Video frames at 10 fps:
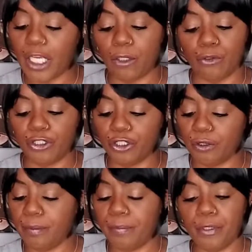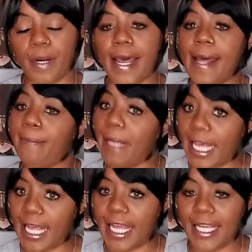Ultra Pride
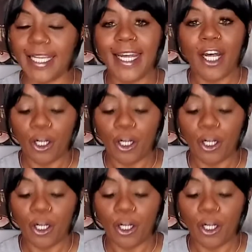Bang.